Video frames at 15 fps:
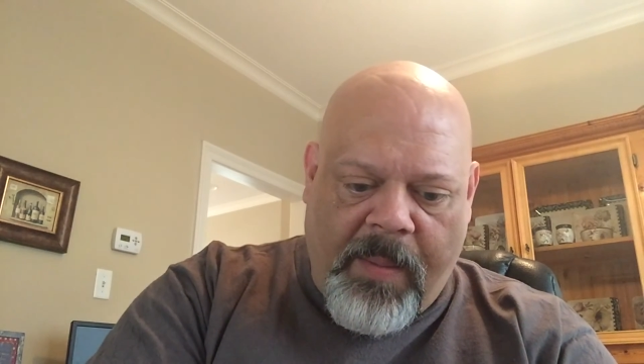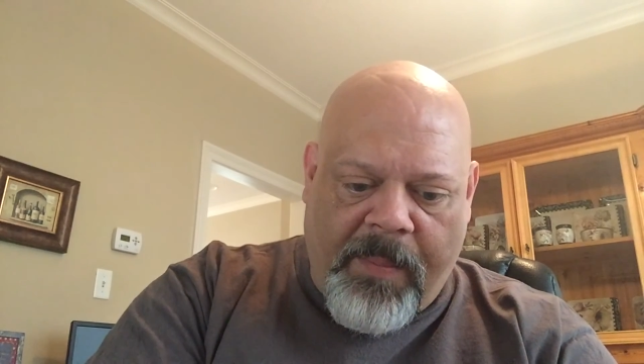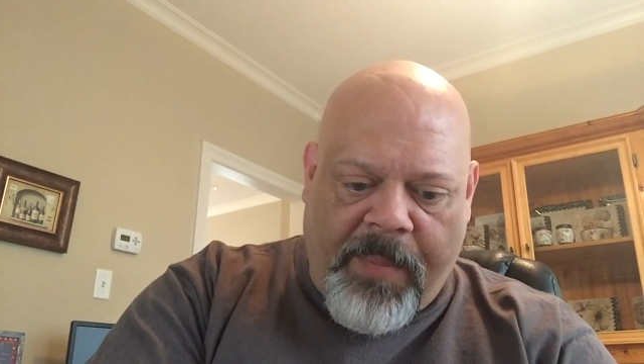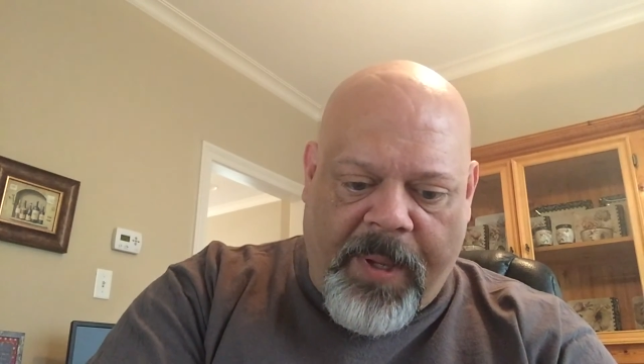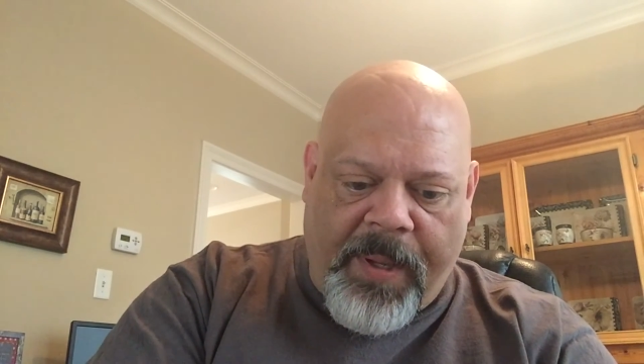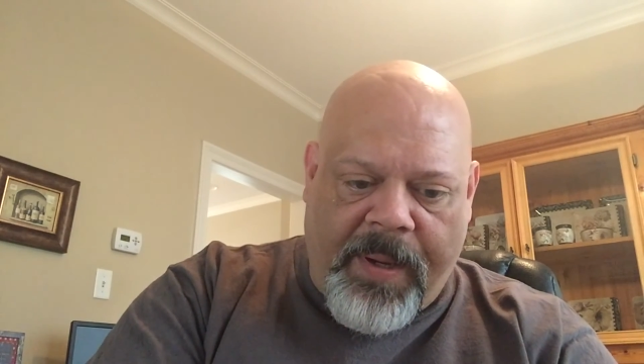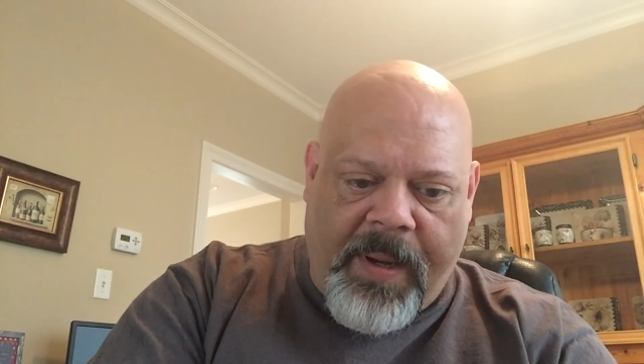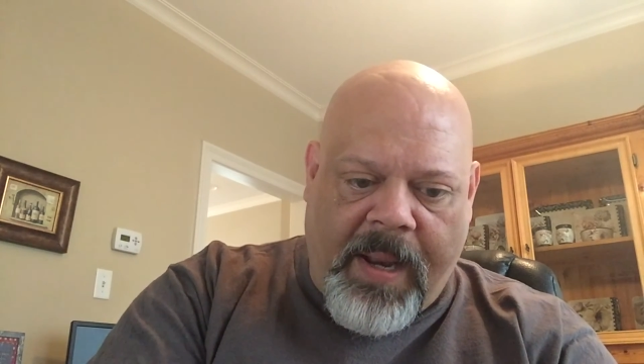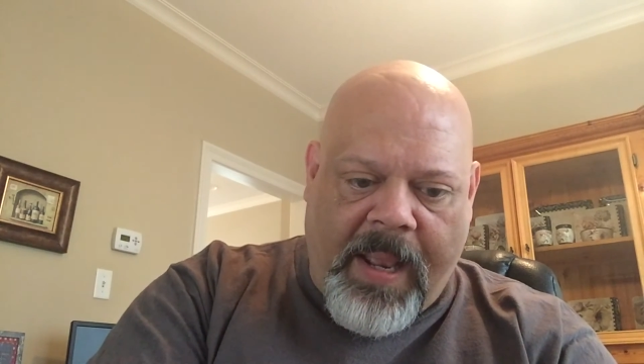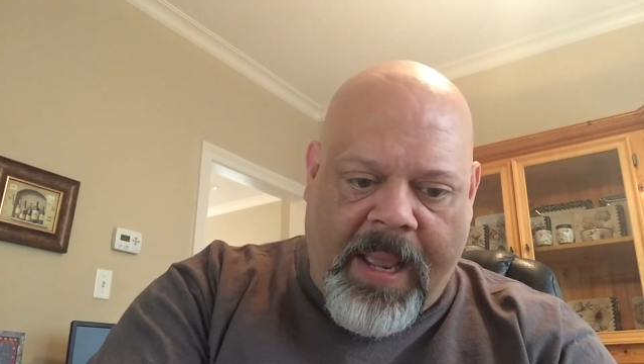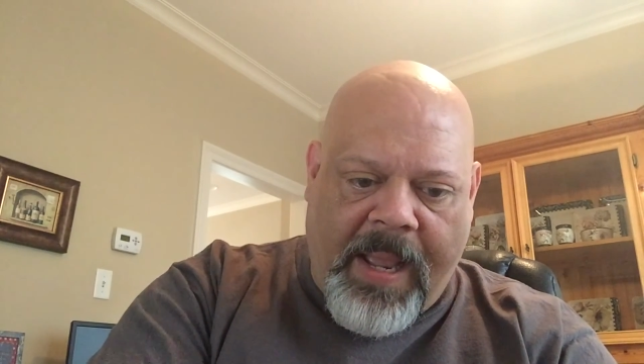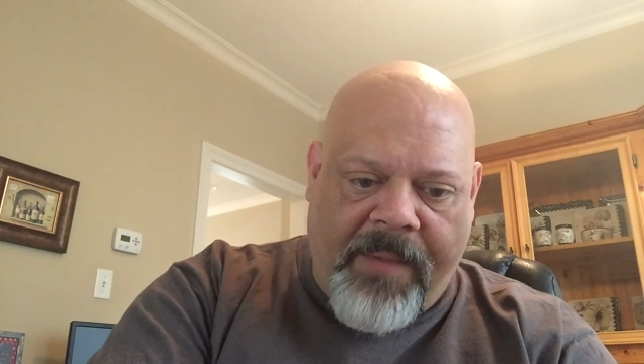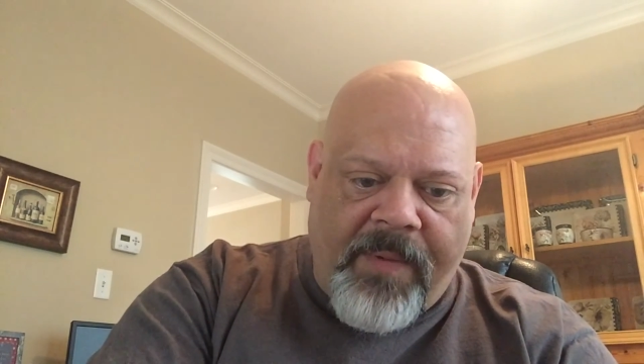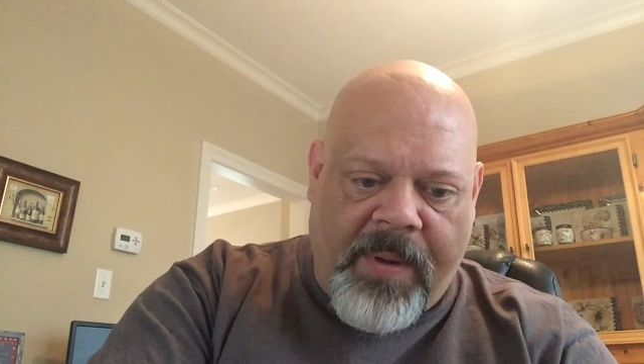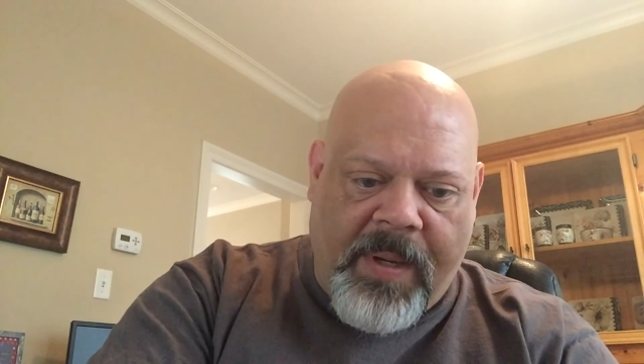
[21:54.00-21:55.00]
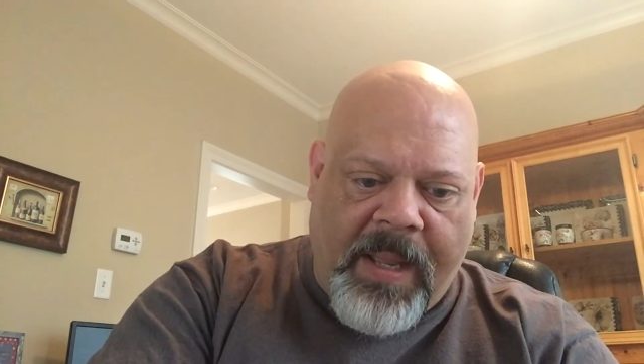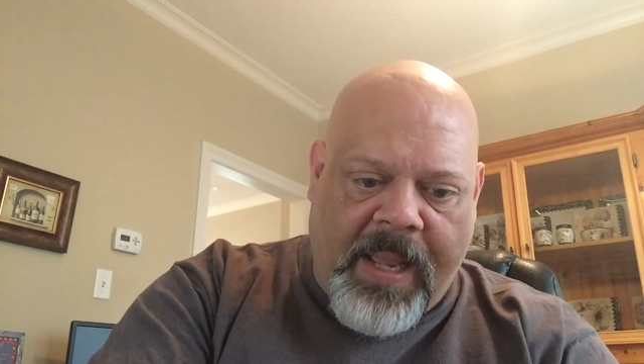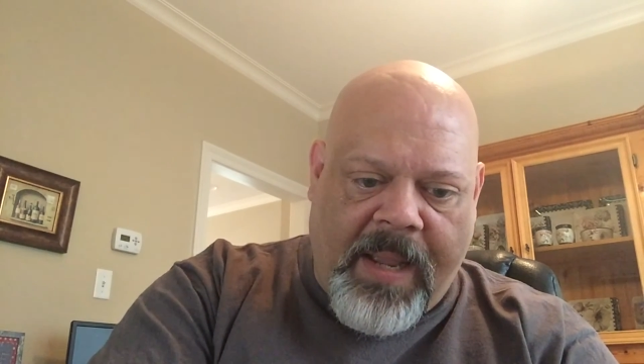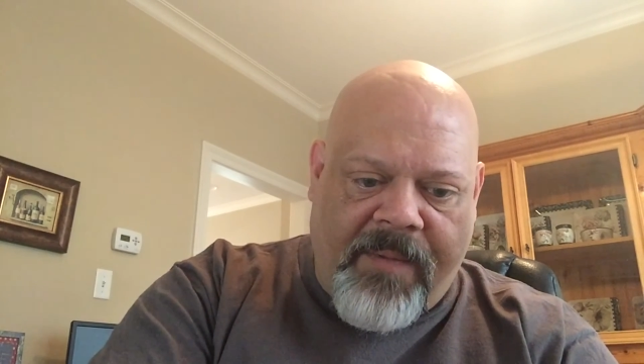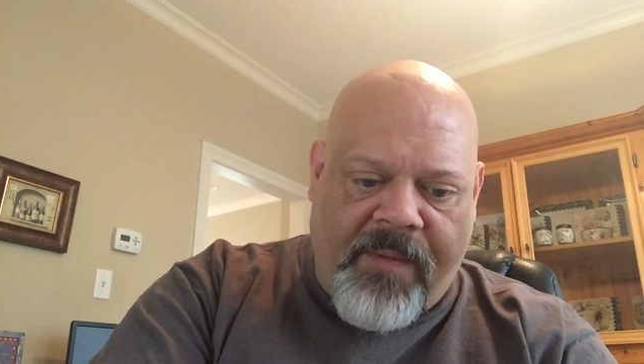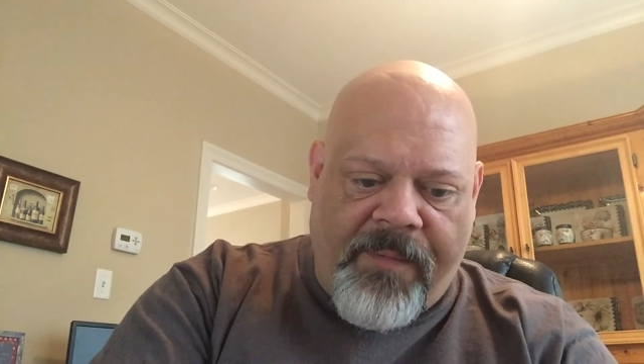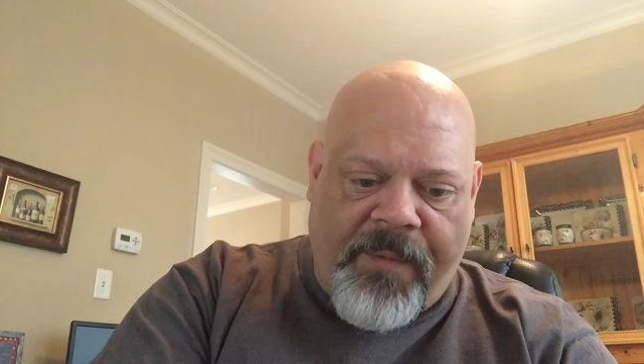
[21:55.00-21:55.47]
But I
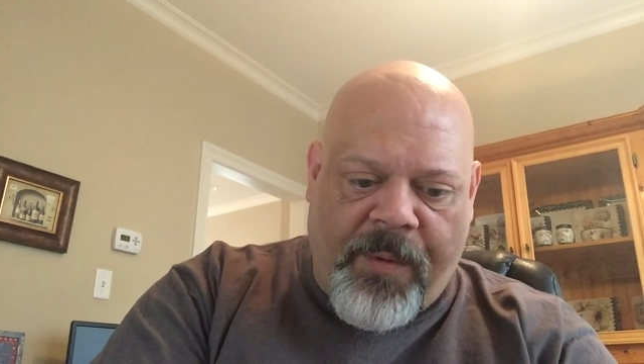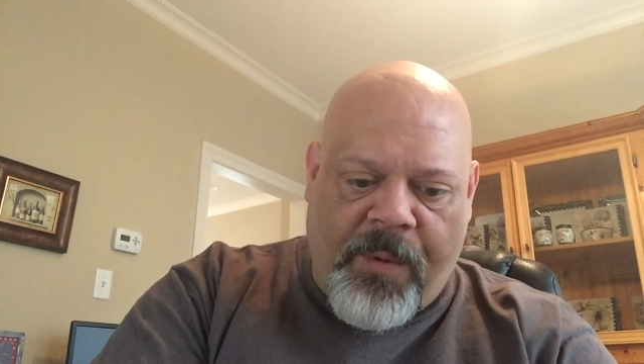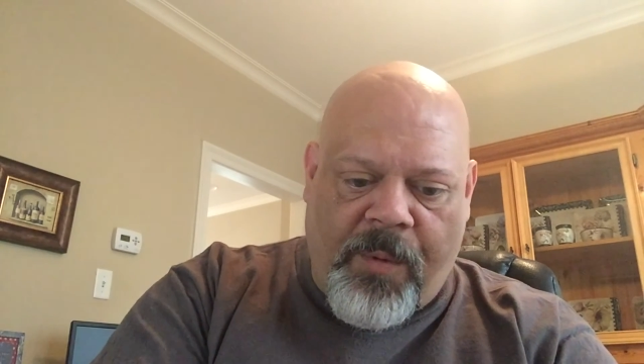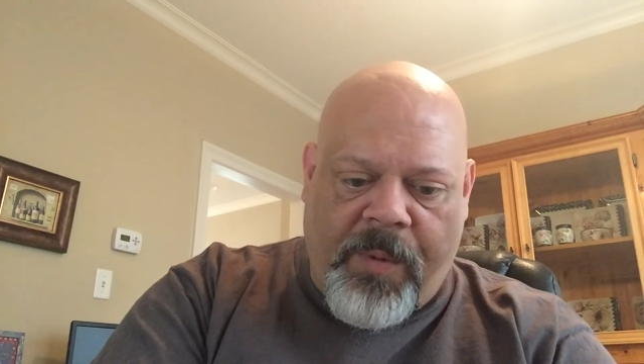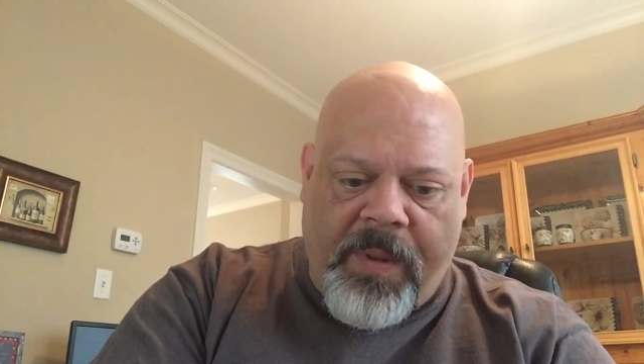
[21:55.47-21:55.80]
haven't fooled